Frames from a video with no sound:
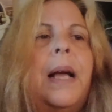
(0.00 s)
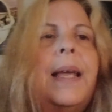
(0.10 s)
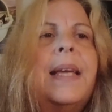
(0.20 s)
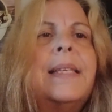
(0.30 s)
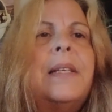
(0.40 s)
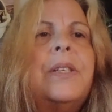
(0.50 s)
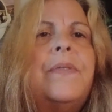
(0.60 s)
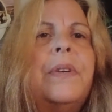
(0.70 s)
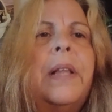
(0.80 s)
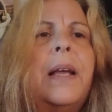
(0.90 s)
I guess I
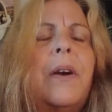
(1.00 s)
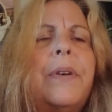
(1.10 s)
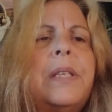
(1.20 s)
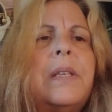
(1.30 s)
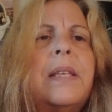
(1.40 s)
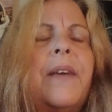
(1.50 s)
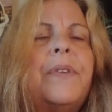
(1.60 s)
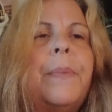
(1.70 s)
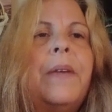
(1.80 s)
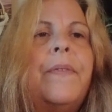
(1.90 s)
just feel like I always just have
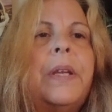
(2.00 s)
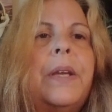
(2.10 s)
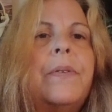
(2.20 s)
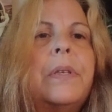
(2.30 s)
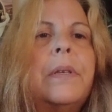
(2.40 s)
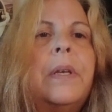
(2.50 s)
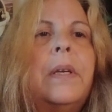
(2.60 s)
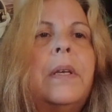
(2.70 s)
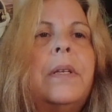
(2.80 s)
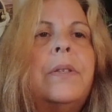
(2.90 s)
to make videos
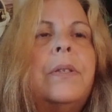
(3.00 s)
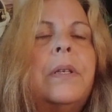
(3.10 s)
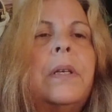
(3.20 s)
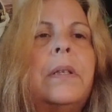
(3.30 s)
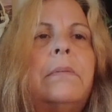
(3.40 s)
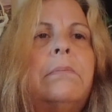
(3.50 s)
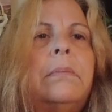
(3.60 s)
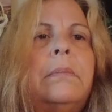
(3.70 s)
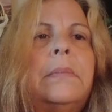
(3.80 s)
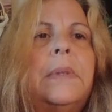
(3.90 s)
to
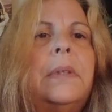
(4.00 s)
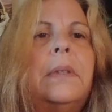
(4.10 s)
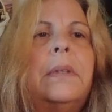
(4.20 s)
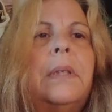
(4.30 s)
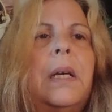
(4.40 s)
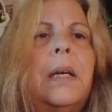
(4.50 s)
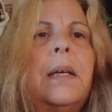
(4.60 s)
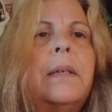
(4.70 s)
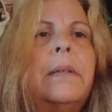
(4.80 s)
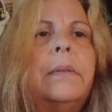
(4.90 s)
uh,